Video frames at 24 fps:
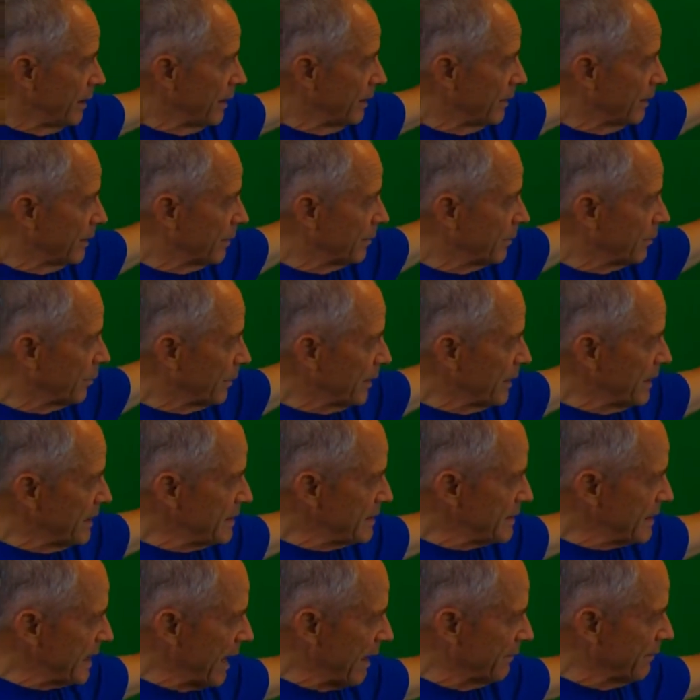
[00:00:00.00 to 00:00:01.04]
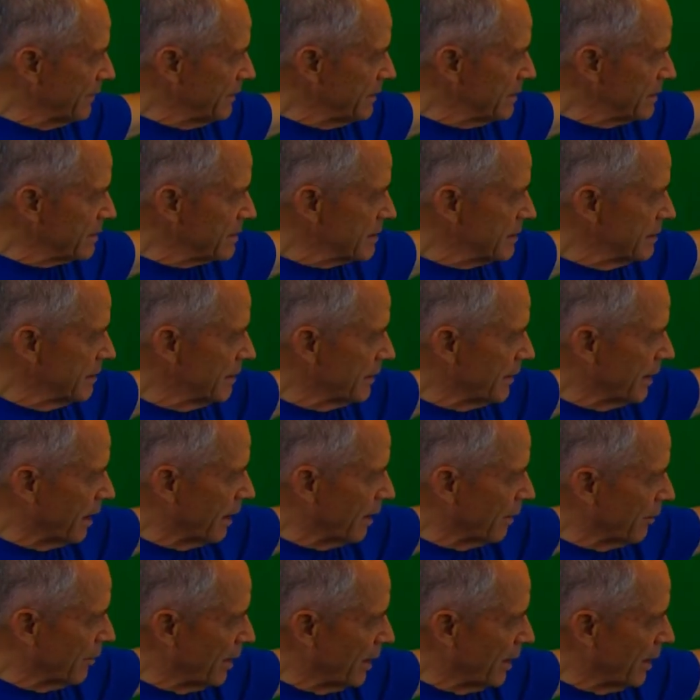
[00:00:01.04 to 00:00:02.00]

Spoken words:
In the 3/7, there are